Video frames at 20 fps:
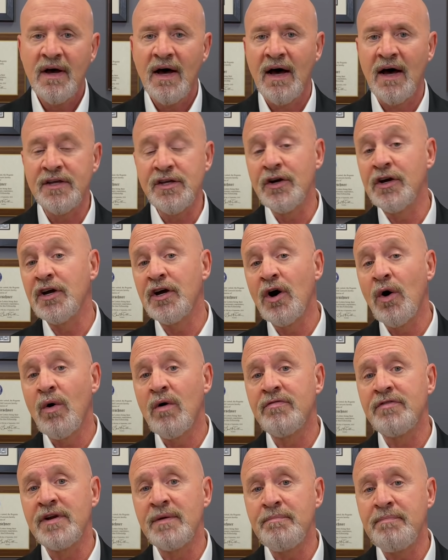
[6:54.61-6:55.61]
you can go
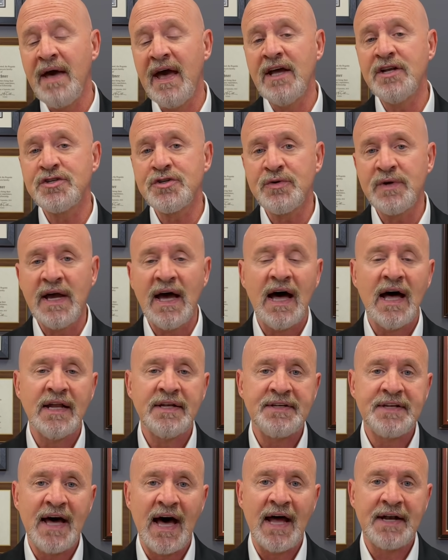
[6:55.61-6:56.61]
over to
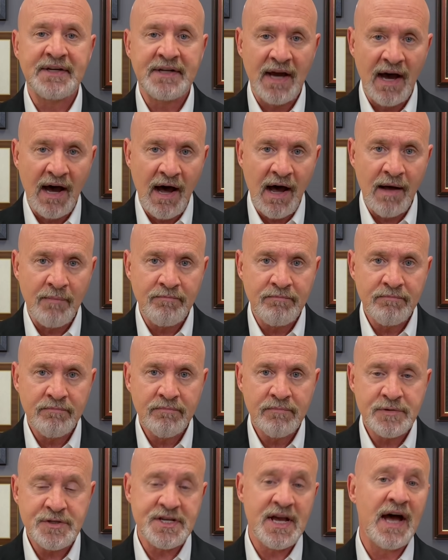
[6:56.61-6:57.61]
patreon.com,
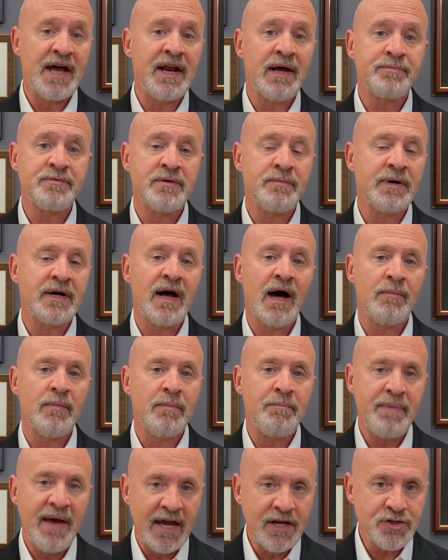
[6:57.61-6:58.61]
sign up to become a
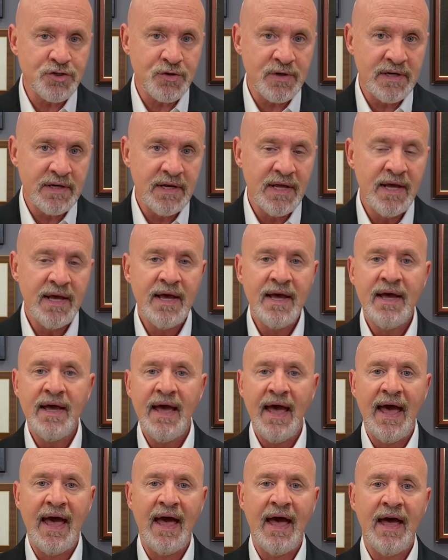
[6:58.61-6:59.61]
patron.
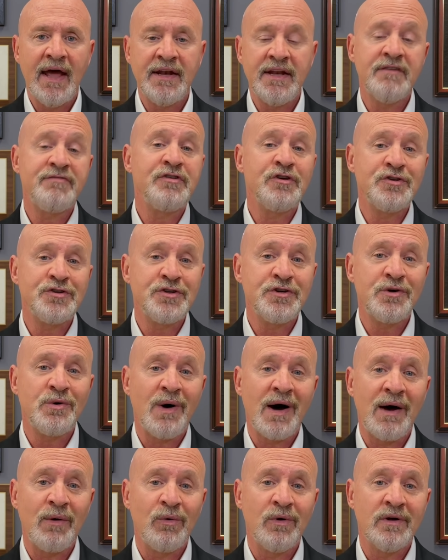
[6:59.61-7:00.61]
And if you do,
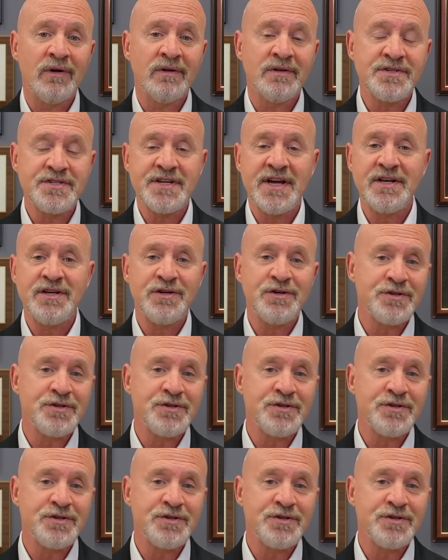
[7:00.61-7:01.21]
I will send you